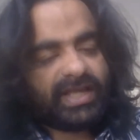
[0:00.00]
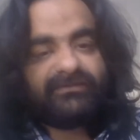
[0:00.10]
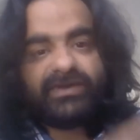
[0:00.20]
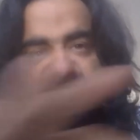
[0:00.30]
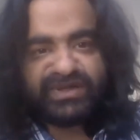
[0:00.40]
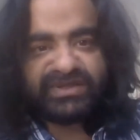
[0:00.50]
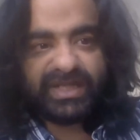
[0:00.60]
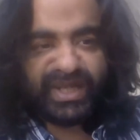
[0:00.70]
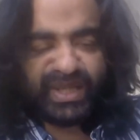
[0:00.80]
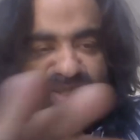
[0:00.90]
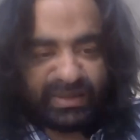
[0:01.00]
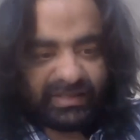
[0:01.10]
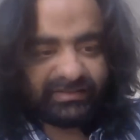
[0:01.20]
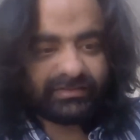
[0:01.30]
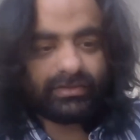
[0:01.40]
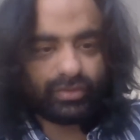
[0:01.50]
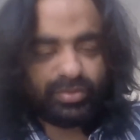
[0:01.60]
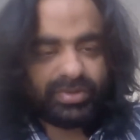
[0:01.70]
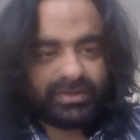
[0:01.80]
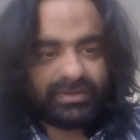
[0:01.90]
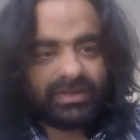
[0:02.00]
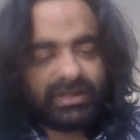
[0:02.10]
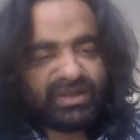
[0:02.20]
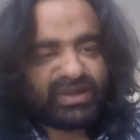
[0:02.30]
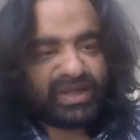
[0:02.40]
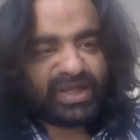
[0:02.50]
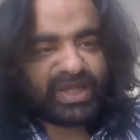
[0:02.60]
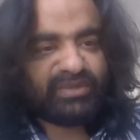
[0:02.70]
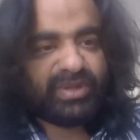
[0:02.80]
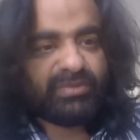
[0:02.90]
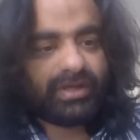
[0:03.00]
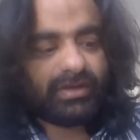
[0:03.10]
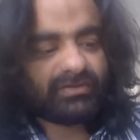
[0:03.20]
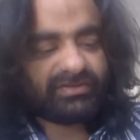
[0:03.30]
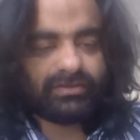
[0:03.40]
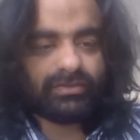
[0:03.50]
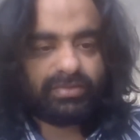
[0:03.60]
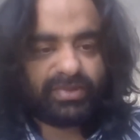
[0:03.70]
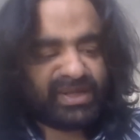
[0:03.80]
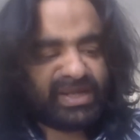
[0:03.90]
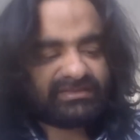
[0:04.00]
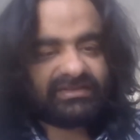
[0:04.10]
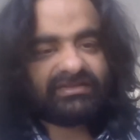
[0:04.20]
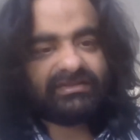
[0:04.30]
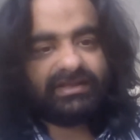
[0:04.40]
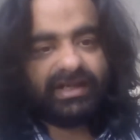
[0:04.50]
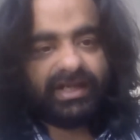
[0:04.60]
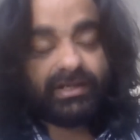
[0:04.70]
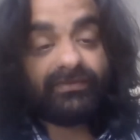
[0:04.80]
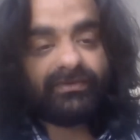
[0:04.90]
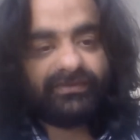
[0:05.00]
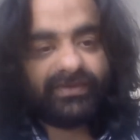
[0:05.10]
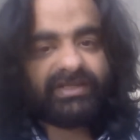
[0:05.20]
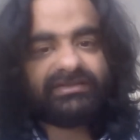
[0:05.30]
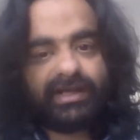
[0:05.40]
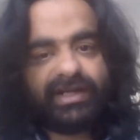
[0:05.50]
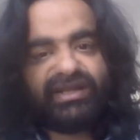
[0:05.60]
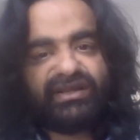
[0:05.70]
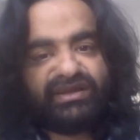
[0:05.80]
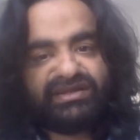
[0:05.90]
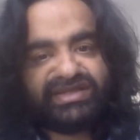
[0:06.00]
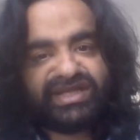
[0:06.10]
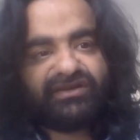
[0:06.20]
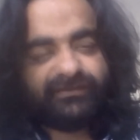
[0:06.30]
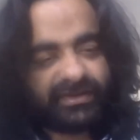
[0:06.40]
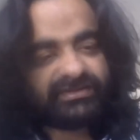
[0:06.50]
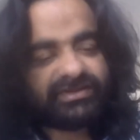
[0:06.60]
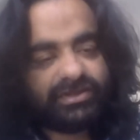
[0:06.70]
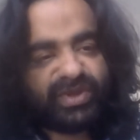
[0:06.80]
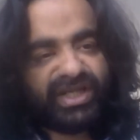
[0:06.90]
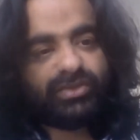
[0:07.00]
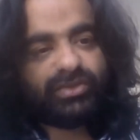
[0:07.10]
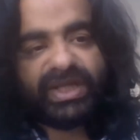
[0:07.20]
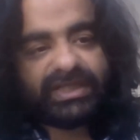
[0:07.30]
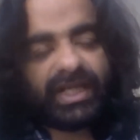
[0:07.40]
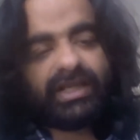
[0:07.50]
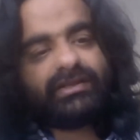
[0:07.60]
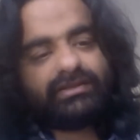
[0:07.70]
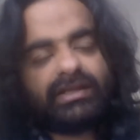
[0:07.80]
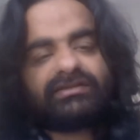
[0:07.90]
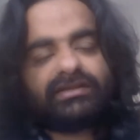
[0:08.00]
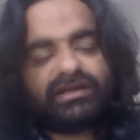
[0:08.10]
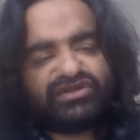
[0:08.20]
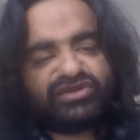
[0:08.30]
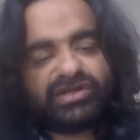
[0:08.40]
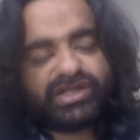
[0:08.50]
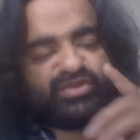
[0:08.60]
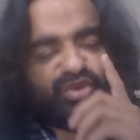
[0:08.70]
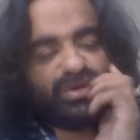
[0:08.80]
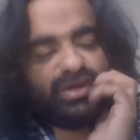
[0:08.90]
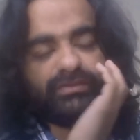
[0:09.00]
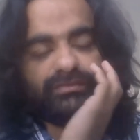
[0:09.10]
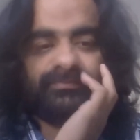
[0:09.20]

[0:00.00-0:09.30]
everyone sitting in this group and people across the globe can access the data for free starting Jan 1st, 2023. That's the consortium rule.